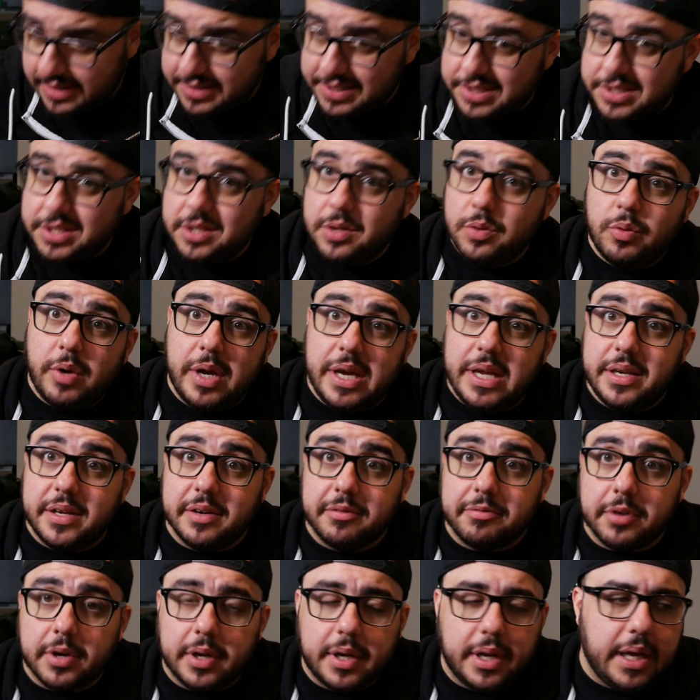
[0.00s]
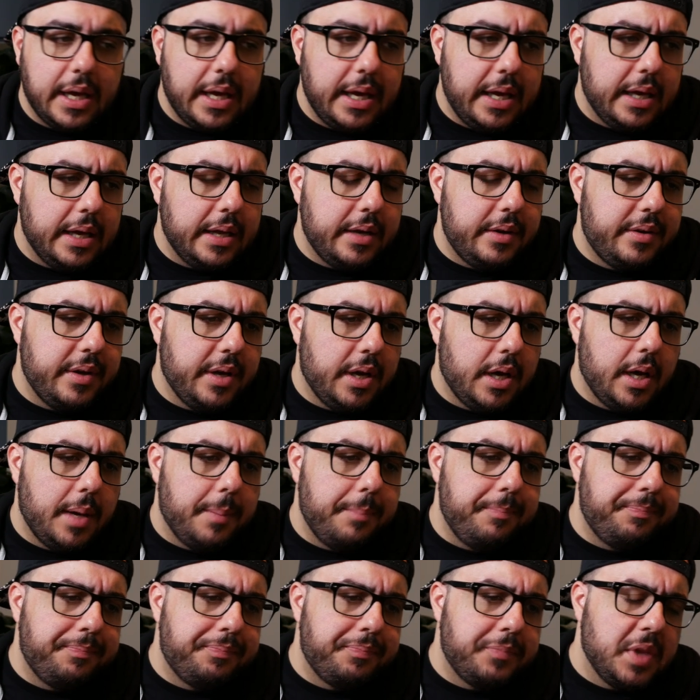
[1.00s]
it's actually way different. And
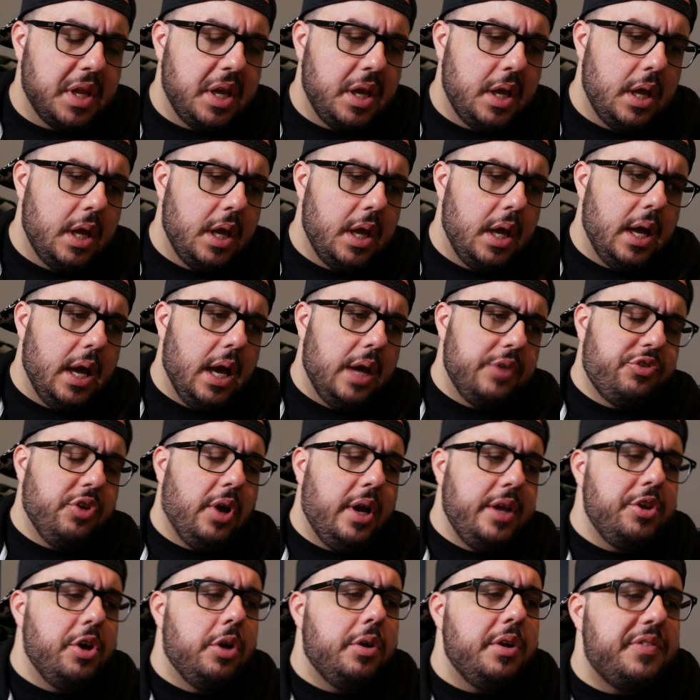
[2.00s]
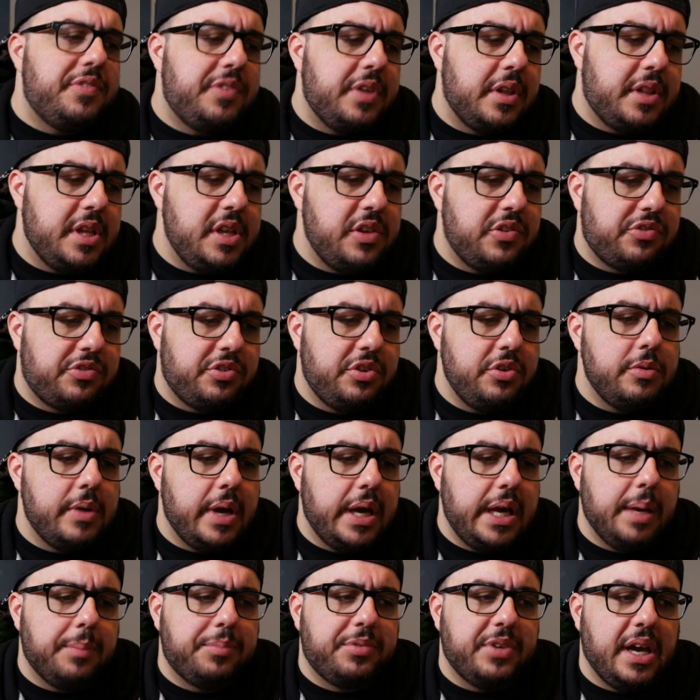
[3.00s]
um, so I noticed that these two
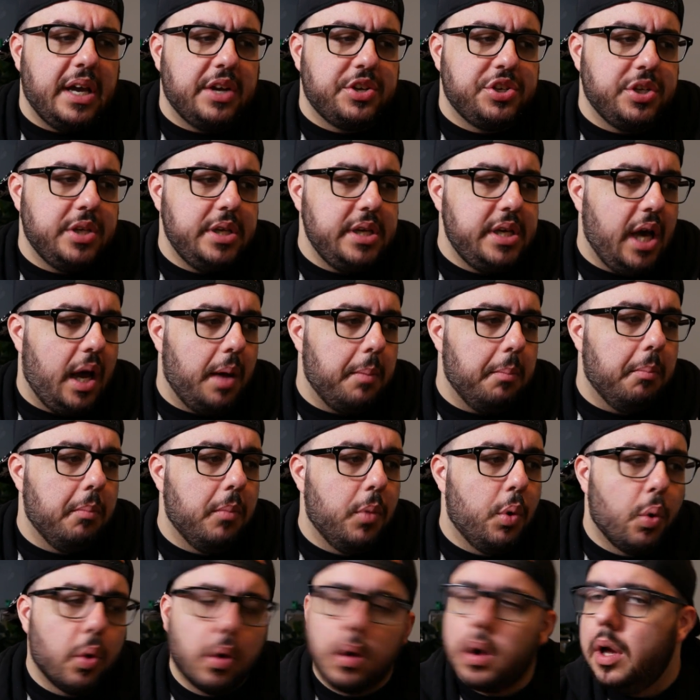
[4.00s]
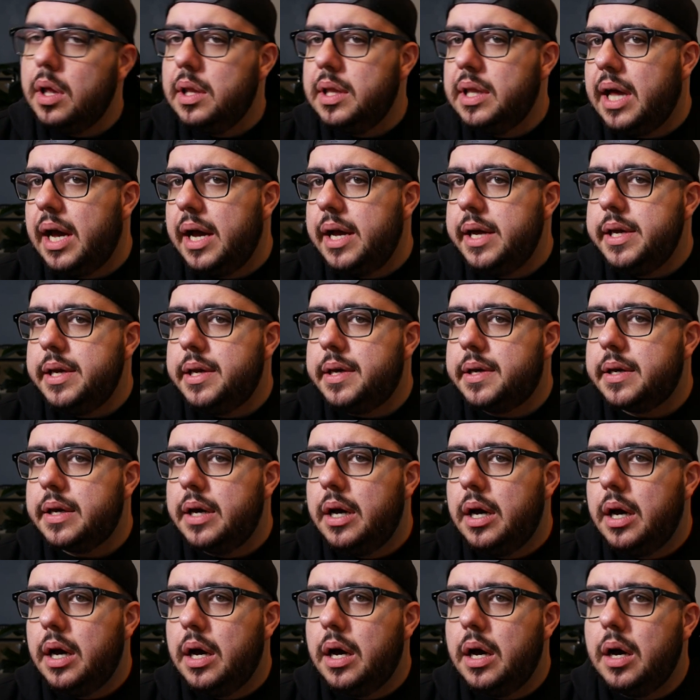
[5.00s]
amps actually got more alike
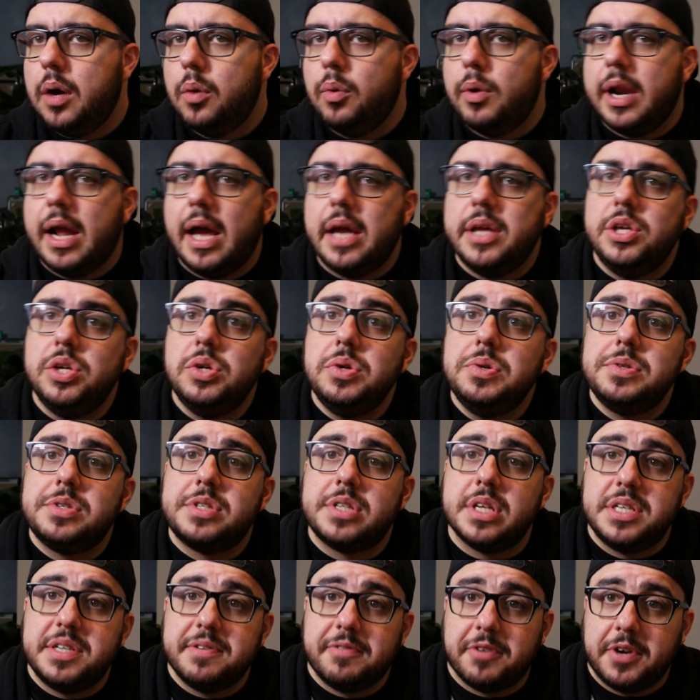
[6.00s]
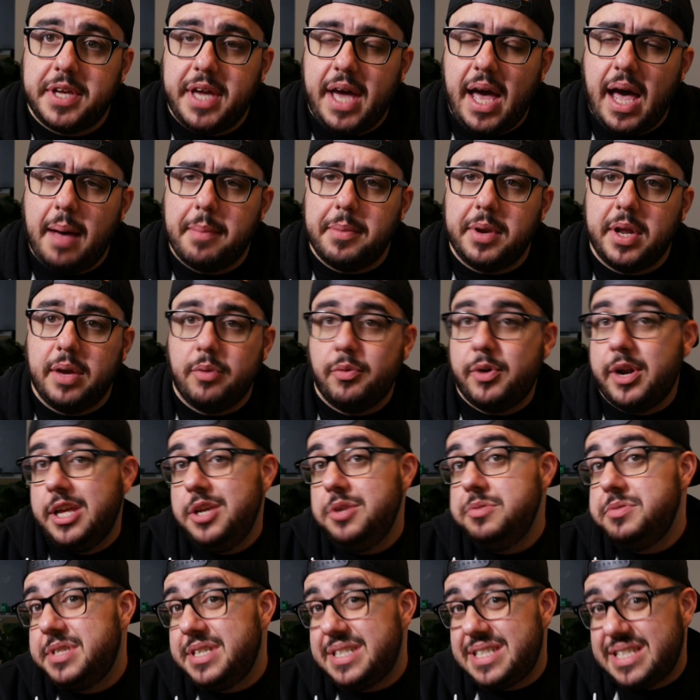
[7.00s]
uh, when I used a different cabinet, when I
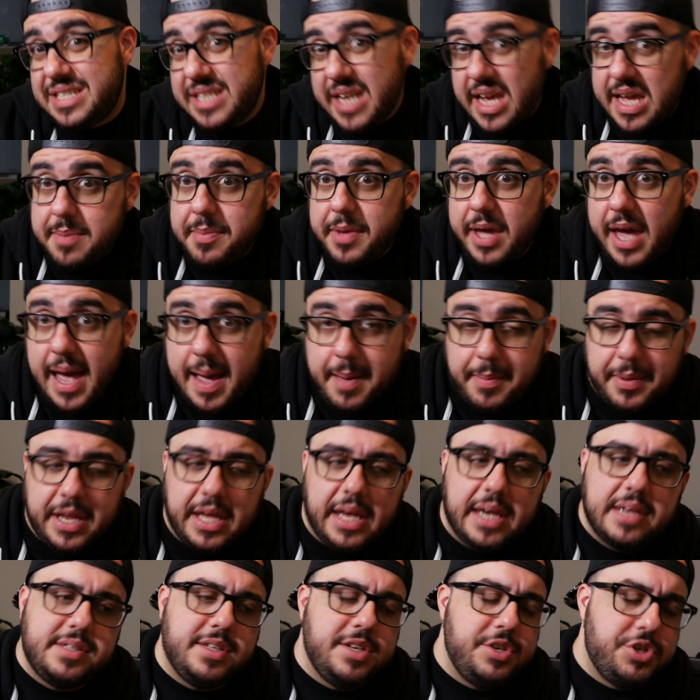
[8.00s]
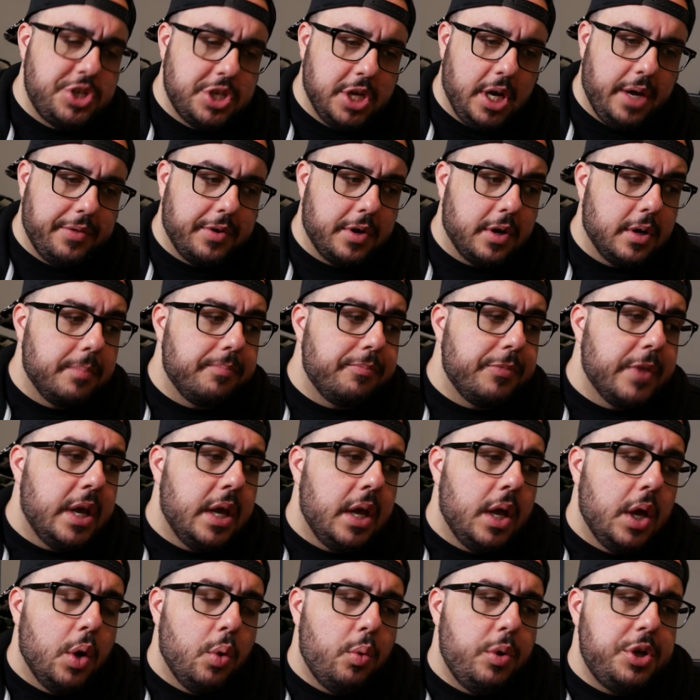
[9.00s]
used the same cabinet as each other,
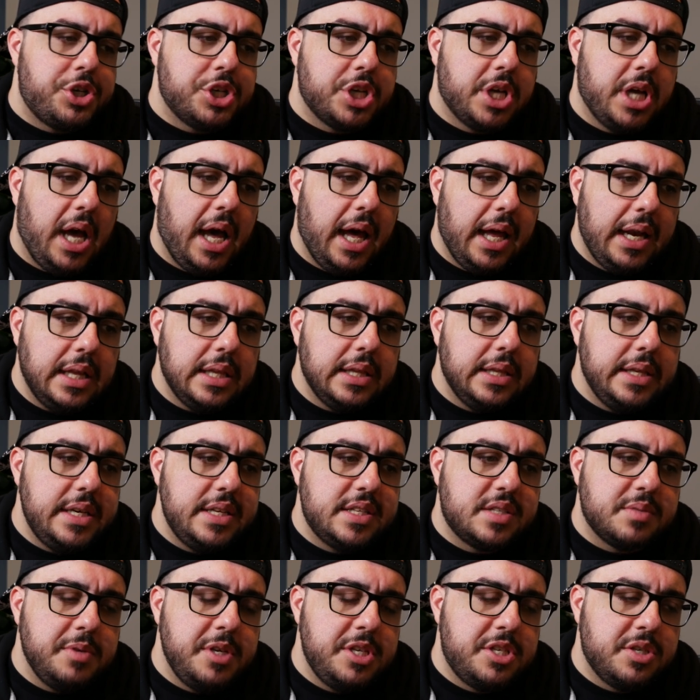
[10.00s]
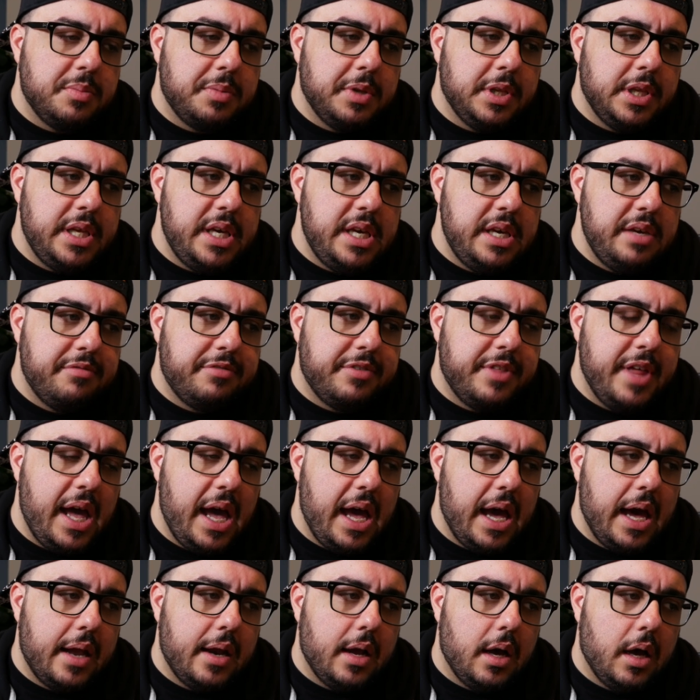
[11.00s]
which kind of leads me to believe
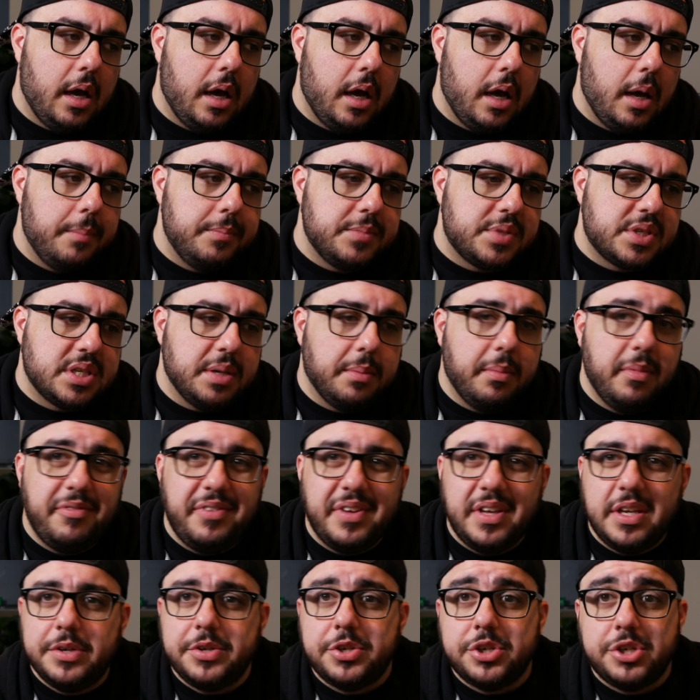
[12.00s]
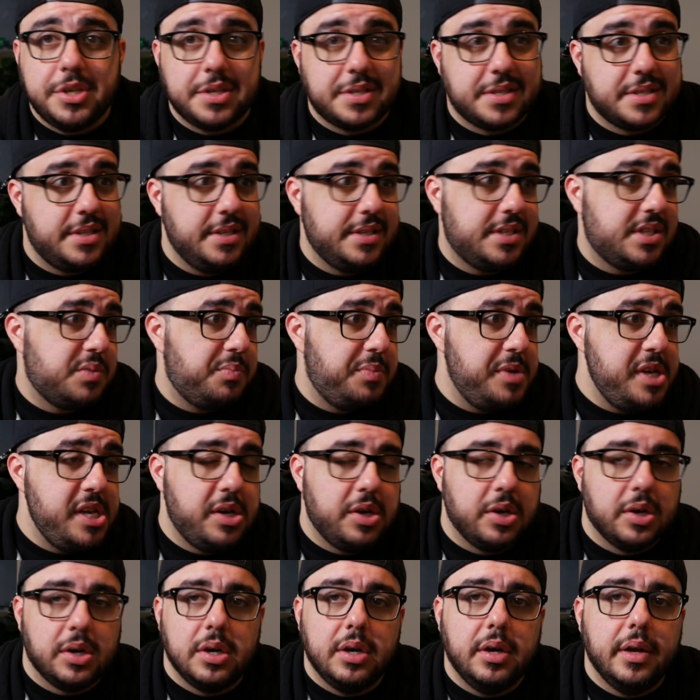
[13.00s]
that um, some of it is just the
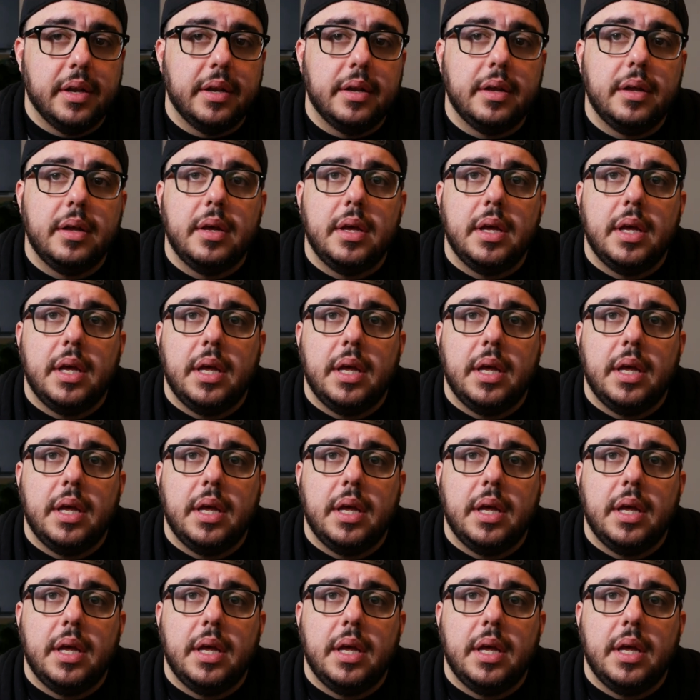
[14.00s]
speaker and